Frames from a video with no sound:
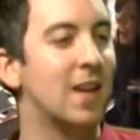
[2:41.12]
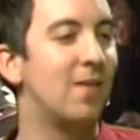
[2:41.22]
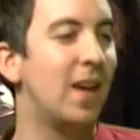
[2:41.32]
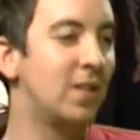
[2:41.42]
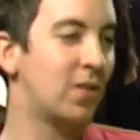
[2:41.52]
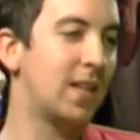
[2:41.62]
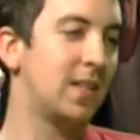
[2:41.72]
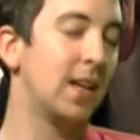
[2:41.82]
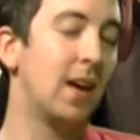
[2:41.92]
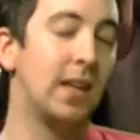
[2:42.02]
of
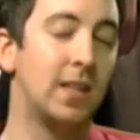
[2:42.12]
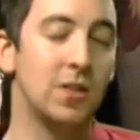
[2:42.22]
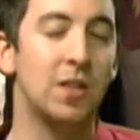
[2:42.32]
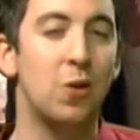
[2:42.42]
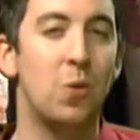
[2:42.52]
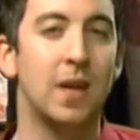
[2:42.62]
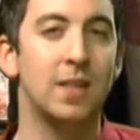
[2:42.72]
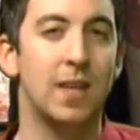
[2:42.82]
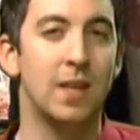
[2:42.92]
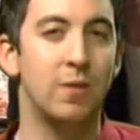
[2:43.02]
interesting, it doesn't go
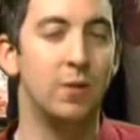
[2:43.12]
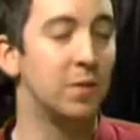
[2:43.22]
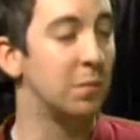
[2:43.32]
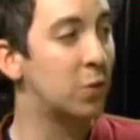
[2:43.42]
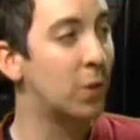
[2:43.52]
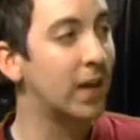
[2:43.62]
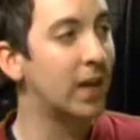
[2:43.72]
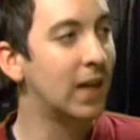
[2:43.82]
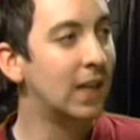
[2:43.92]
against any rules from Twitter,